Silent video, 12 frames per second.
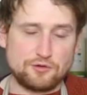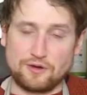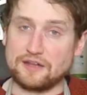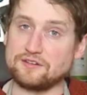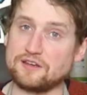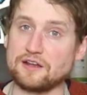
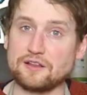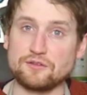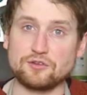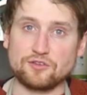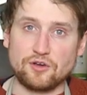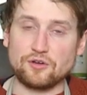Granted, I
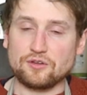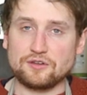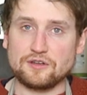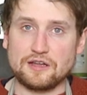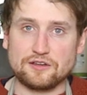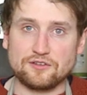live in
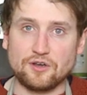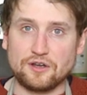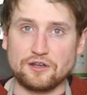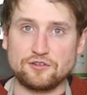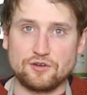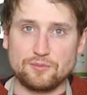Scotland and that's not
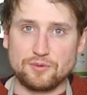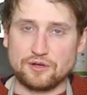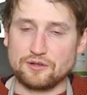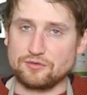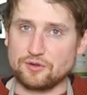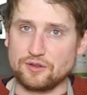an issue,
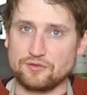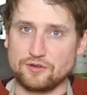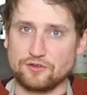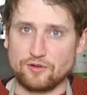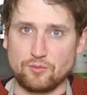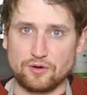but if you live in
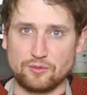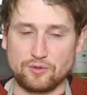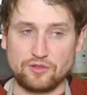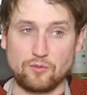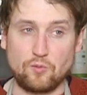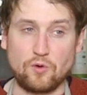somewhere
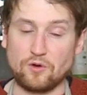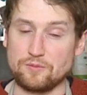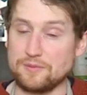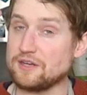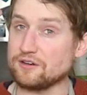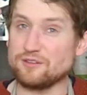with a water
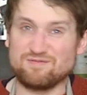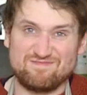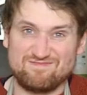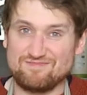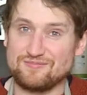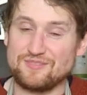meter,
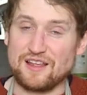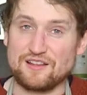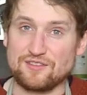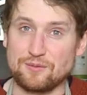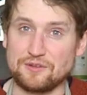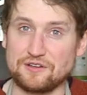
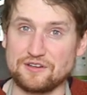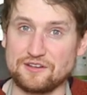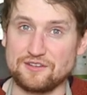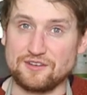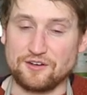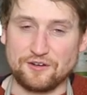that's something to
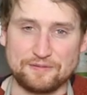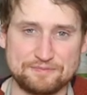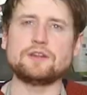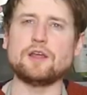consider.